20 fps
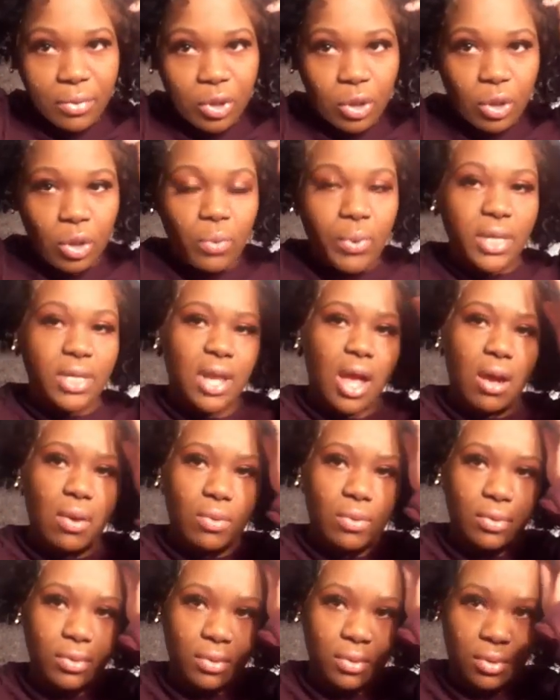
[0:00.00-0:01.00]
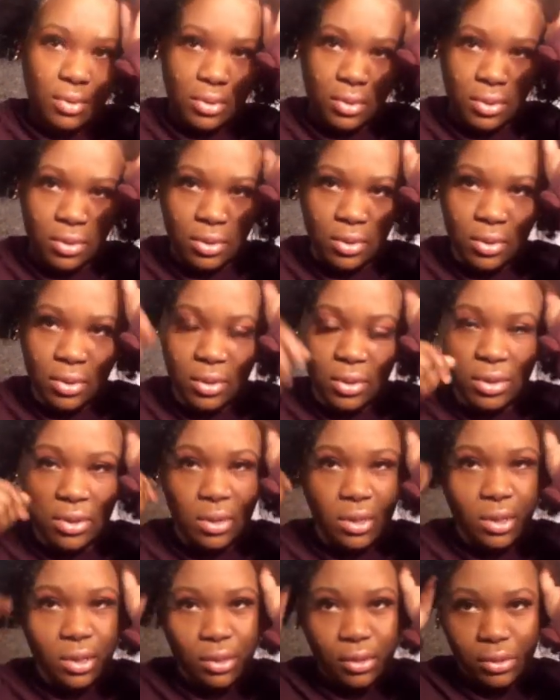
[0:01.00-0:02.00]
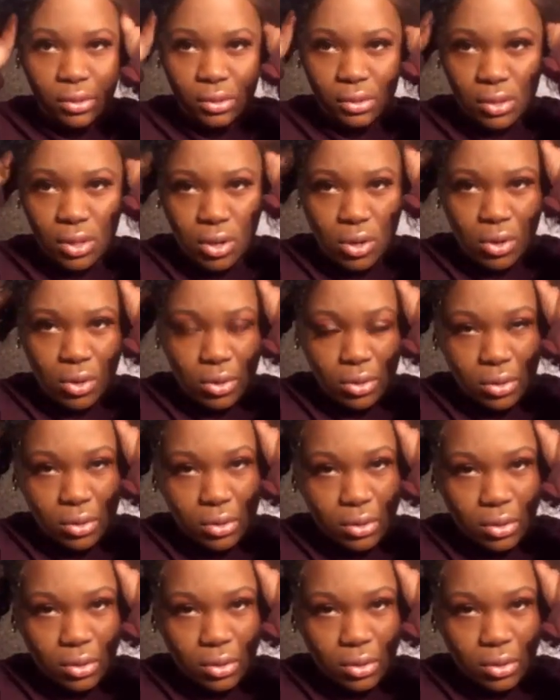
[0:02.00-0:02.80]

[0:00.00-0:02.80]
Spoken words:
glue it down. So